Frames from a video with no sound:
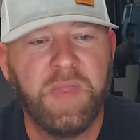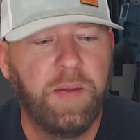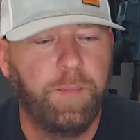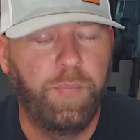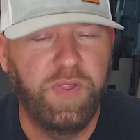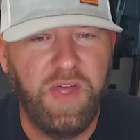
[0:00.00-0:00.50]

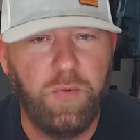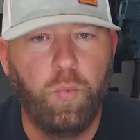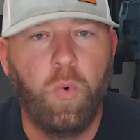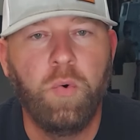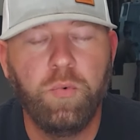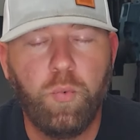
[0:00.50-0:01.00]
but they
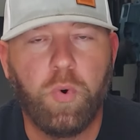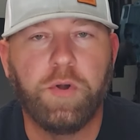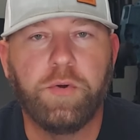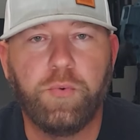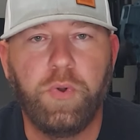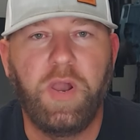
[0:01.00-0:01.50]
won't
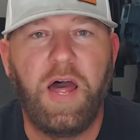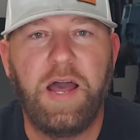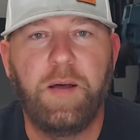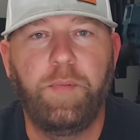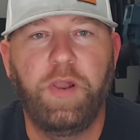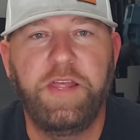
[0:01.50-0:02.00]
work
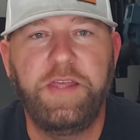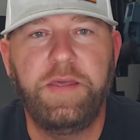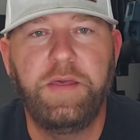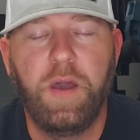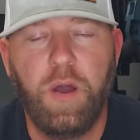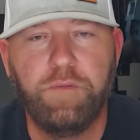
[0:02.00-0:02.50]

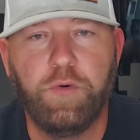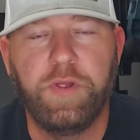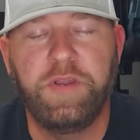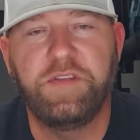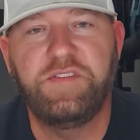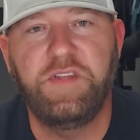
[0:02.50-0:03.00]
reliably over an
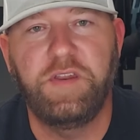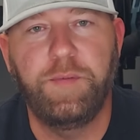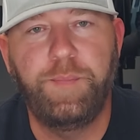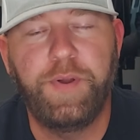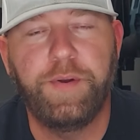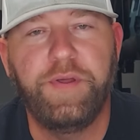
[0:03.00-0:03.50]

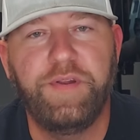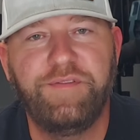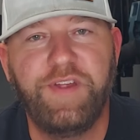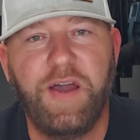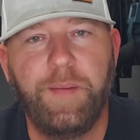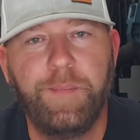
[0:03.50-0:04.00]
extended period of
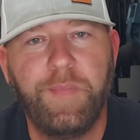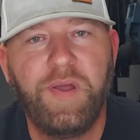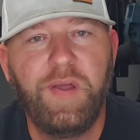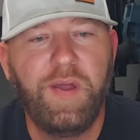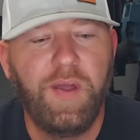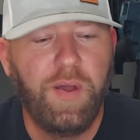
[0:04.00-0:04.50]
time.
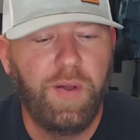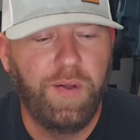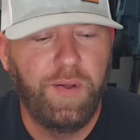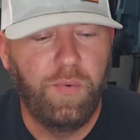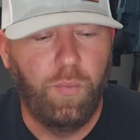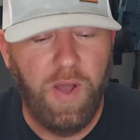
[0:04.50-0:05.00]

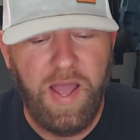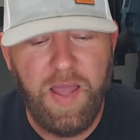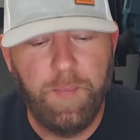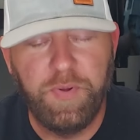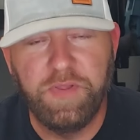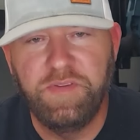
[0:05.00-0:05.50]
What
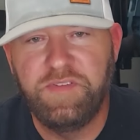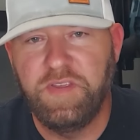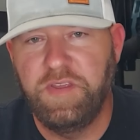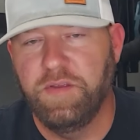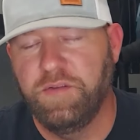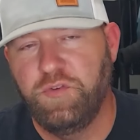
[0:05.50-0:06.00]
happens
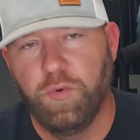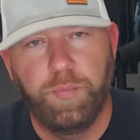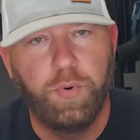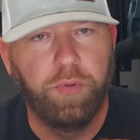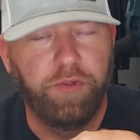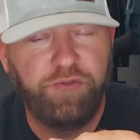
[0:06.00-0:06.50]
is you'll
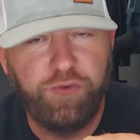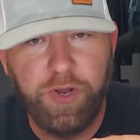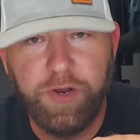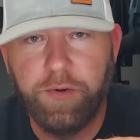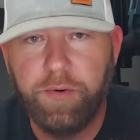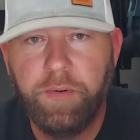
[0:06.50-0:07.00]
pull the
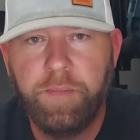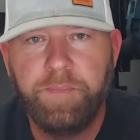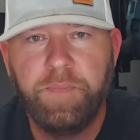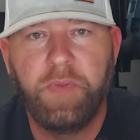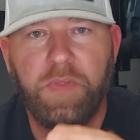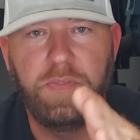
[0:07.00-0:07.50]
trigger,
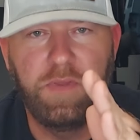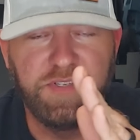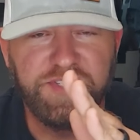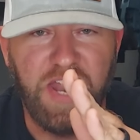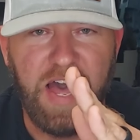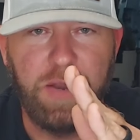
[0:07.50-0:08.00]
the
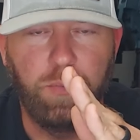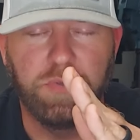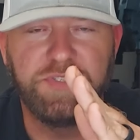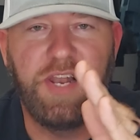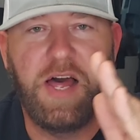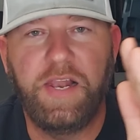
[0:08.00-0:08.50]
slide will
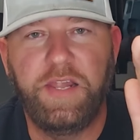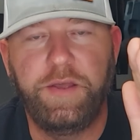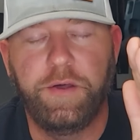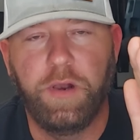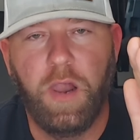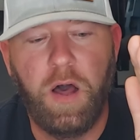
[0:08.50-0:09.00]
slightly
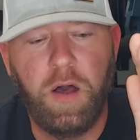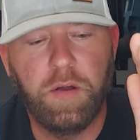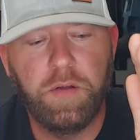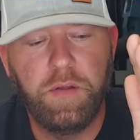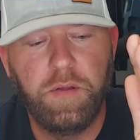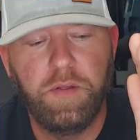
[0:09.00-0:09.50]

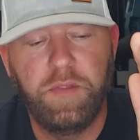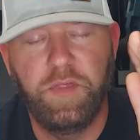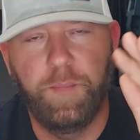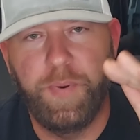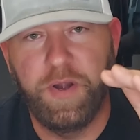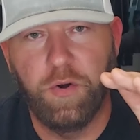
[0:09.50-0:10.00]
unlock, the
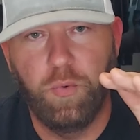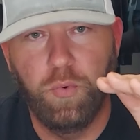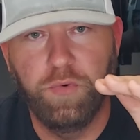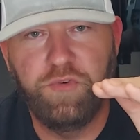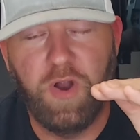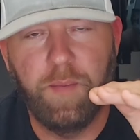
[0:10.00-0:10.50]
barrel will
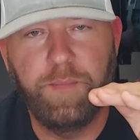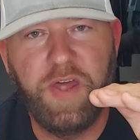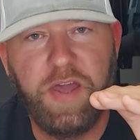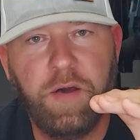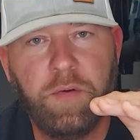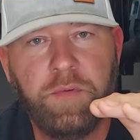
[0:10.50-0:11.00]
drop
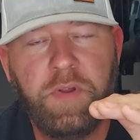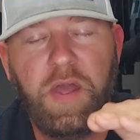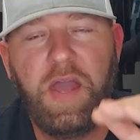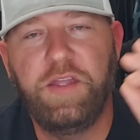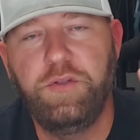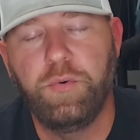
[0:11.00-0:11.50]
down,
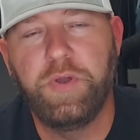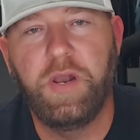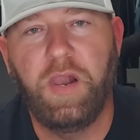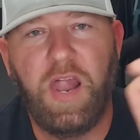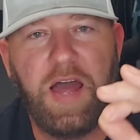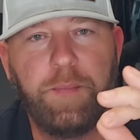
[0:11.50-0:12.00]
and you'll get a
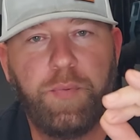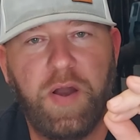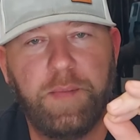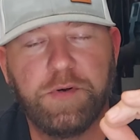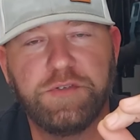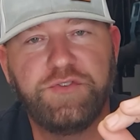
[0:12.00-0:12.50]
light
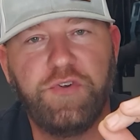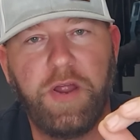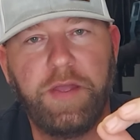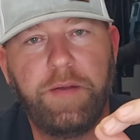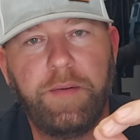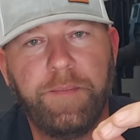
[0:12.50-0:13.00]
primer
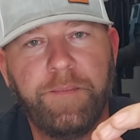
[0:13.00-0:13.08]
strike.